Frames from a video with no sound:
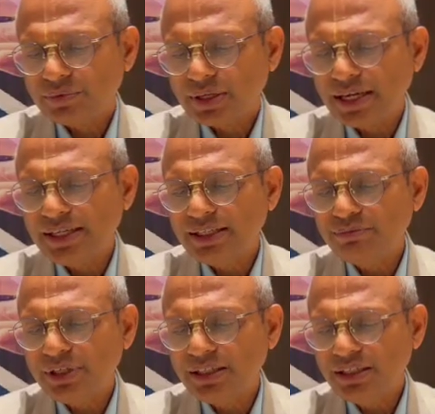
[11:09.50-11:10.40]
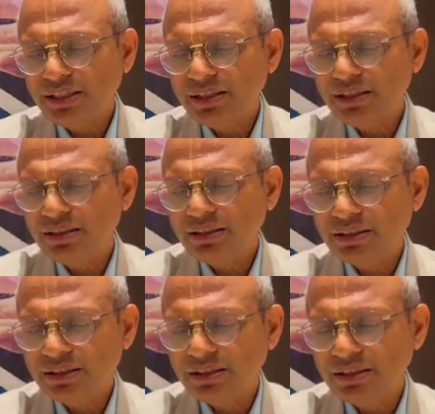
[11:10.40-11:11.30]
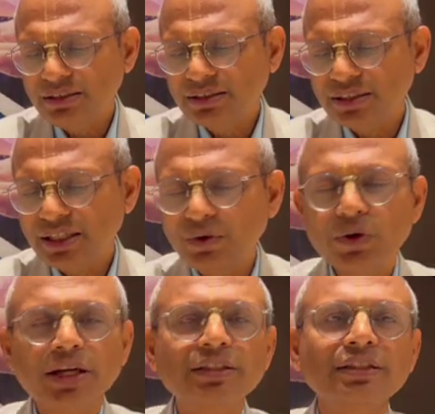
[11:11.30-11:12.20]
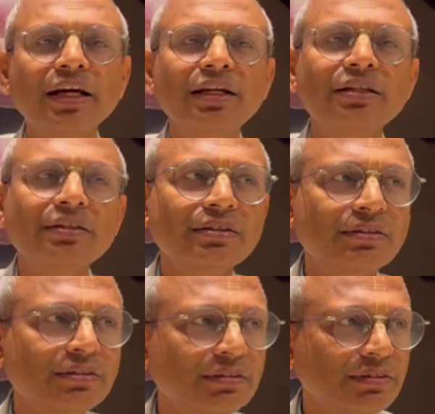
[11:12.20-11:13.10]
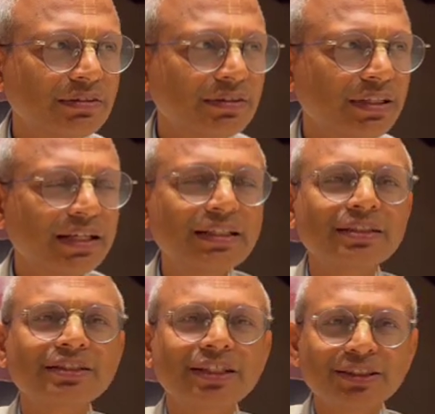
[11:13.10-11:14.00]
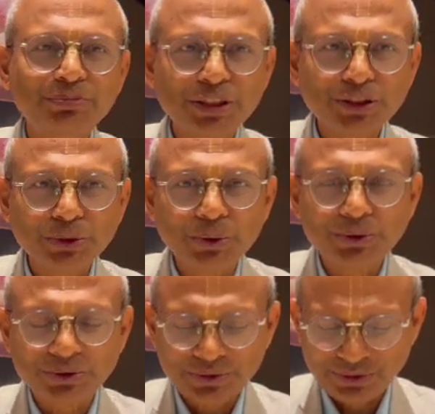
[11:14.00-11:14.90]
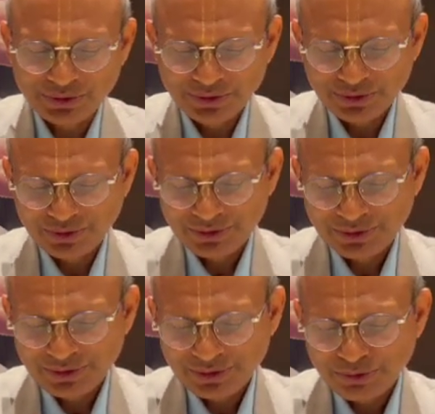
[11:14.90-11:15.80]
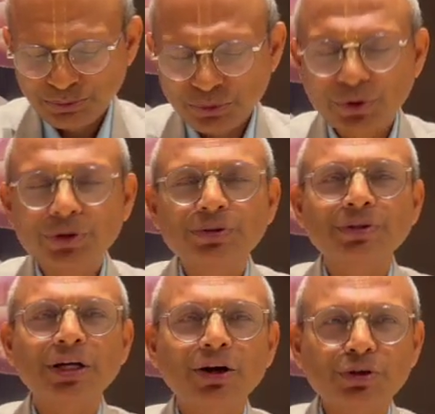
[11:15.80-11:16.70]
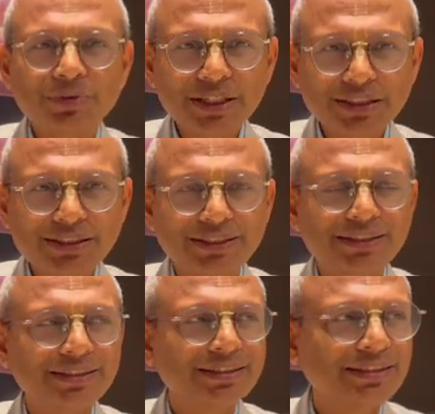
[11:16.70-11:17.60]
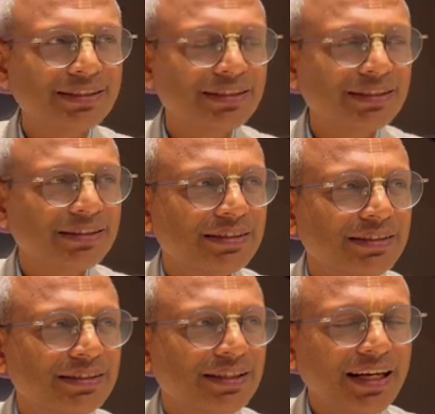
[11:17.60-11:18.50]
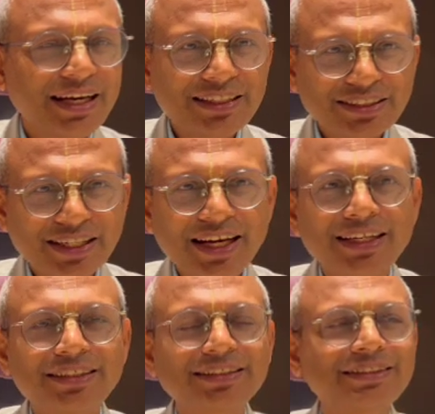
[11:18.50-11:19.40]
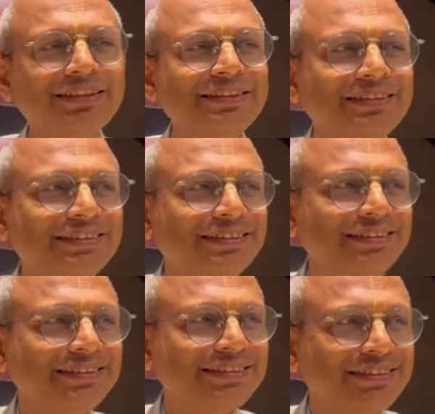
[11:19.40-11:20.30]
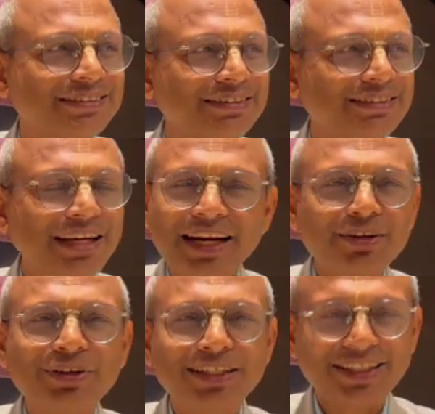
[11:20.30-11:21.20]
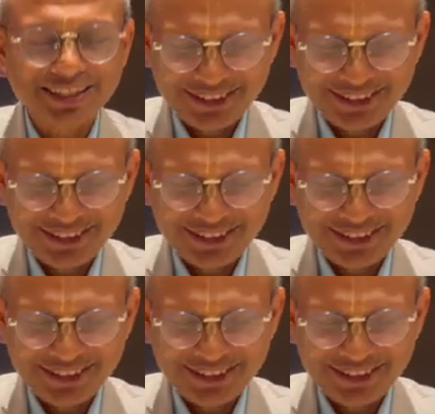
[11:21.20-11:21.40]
IIT Mandi is in a location that is seismic zone, prone to cloud burst, landslide and everything.